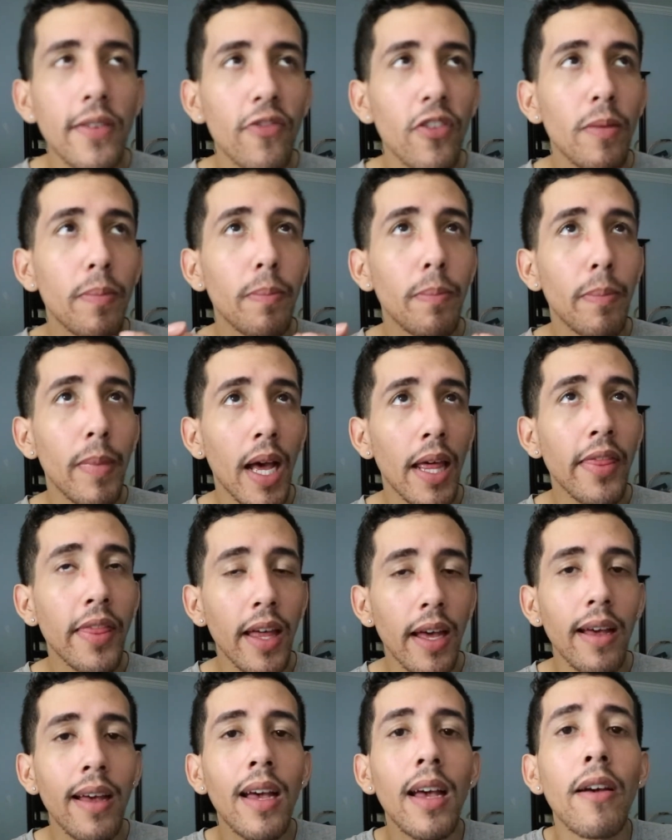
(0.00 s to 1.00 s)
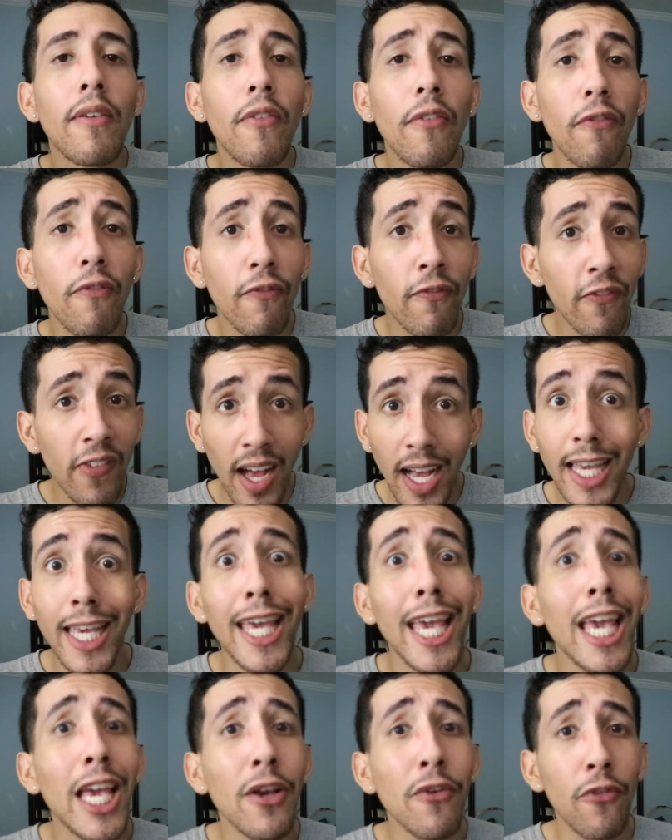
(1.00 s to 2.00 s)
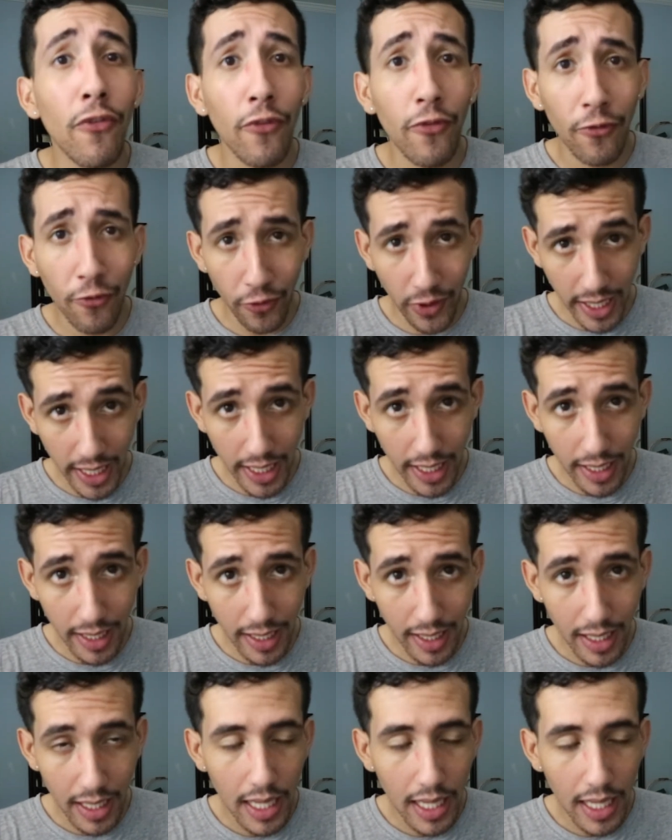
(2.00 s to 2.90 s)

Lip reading: for mother free.